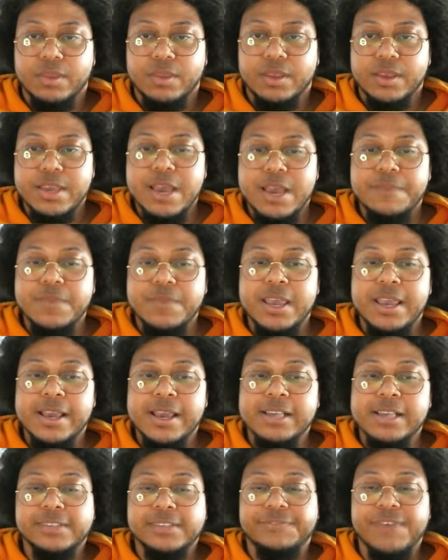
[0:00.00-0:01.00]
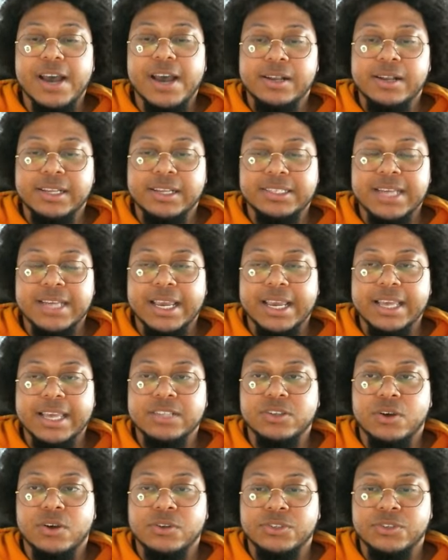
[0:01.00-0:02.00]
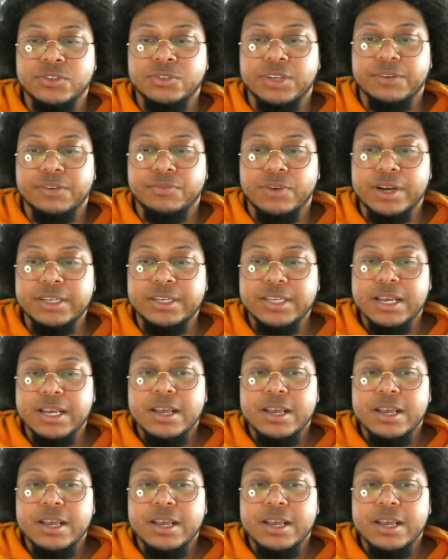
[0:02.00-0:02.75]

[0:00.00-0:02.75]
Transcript: Yep, his final attack is also different,